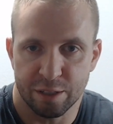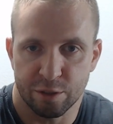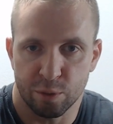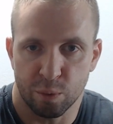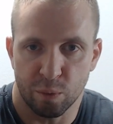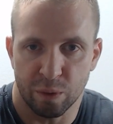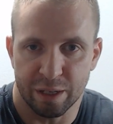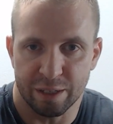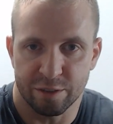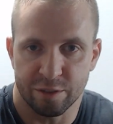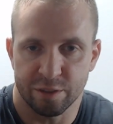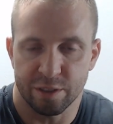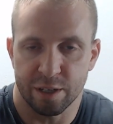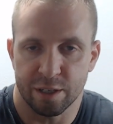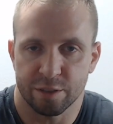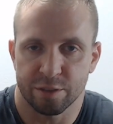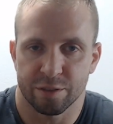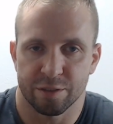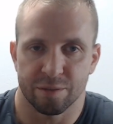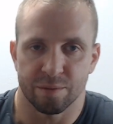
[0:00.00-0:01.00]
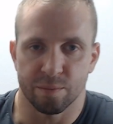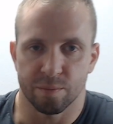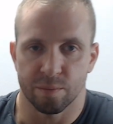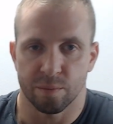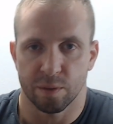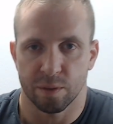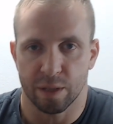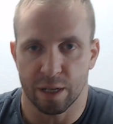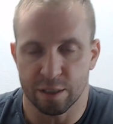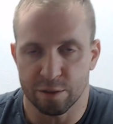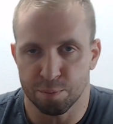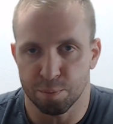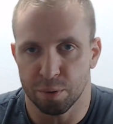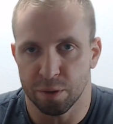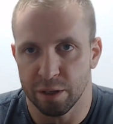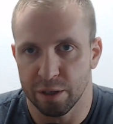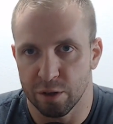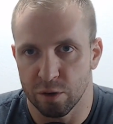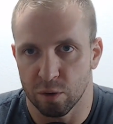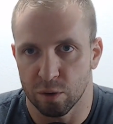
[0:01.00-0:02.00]
26, that's
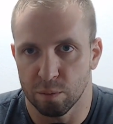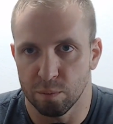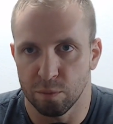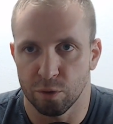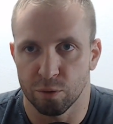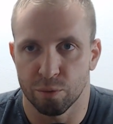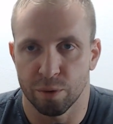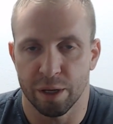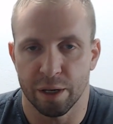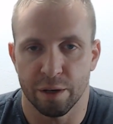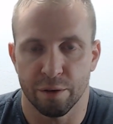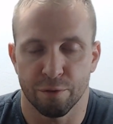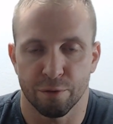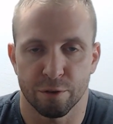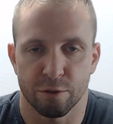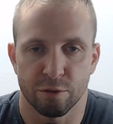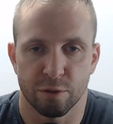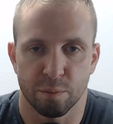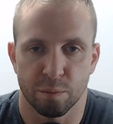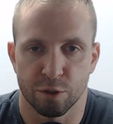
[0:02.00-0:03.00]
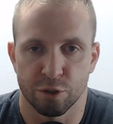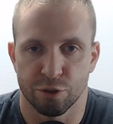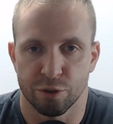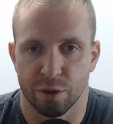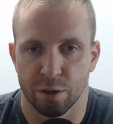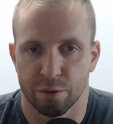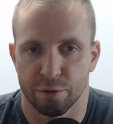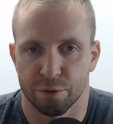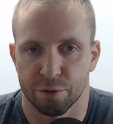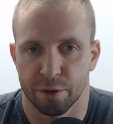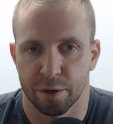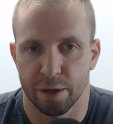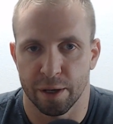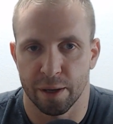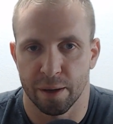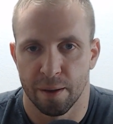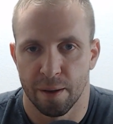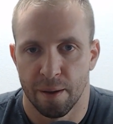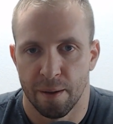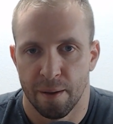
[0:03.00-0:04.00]
pretty normal reading for someone drug-free.
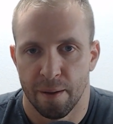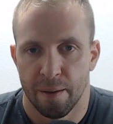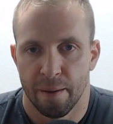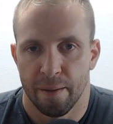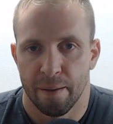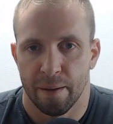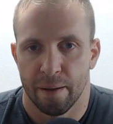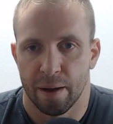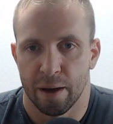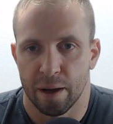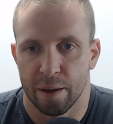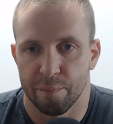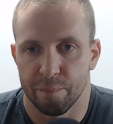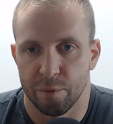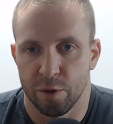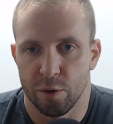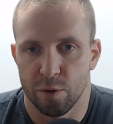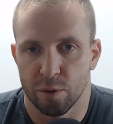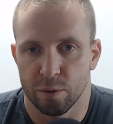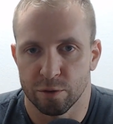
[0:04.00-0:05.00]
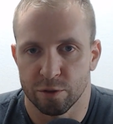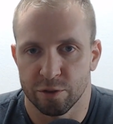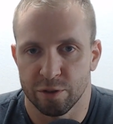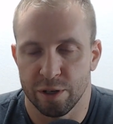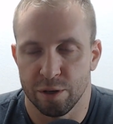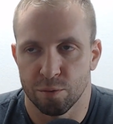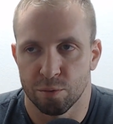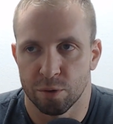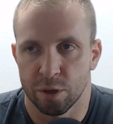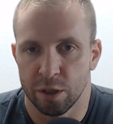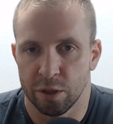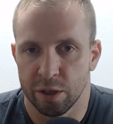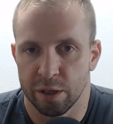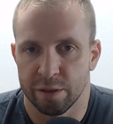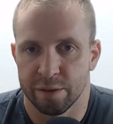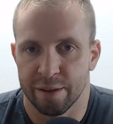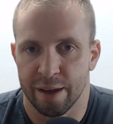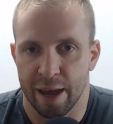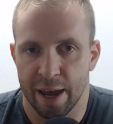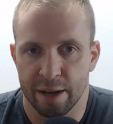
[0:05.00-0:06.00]
You don't see really
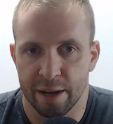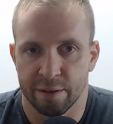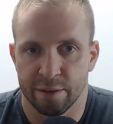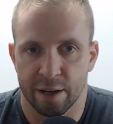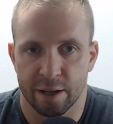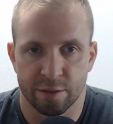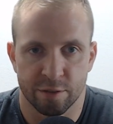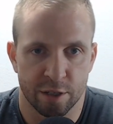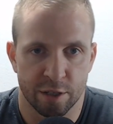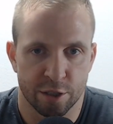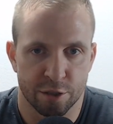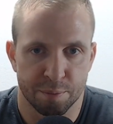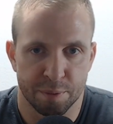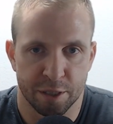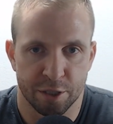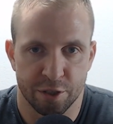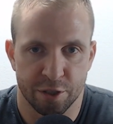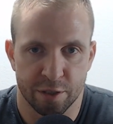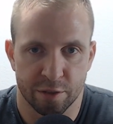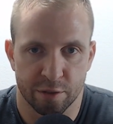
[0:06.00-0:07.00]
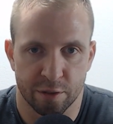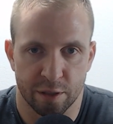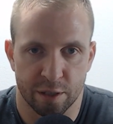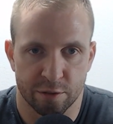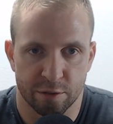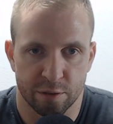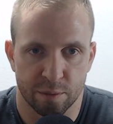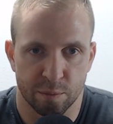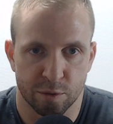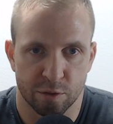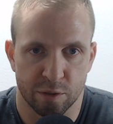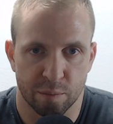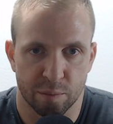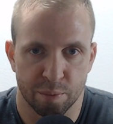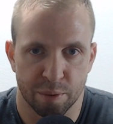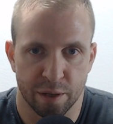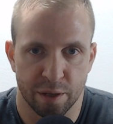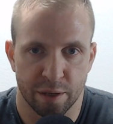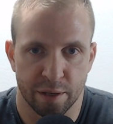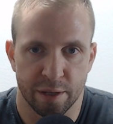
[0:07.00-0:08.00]
tanked SHBGs unless someone's on
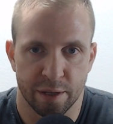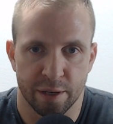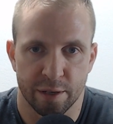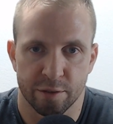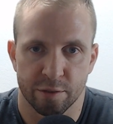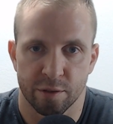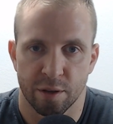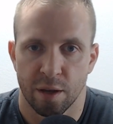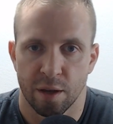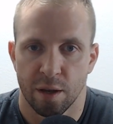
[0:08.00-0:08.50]
PEDs,